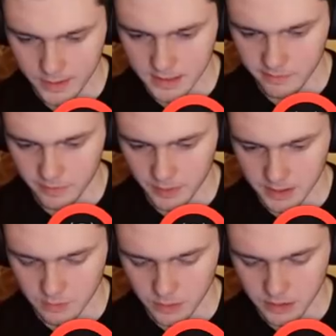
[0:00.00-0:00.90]
see if he plays the
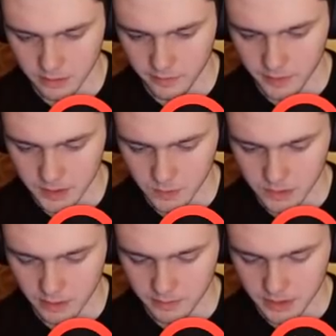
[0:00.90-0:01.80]
wizard. If he plays the wizard,
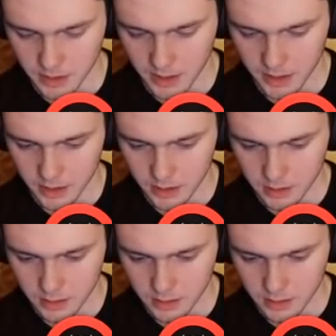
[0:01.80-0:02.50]
I'm just gonna lightning it.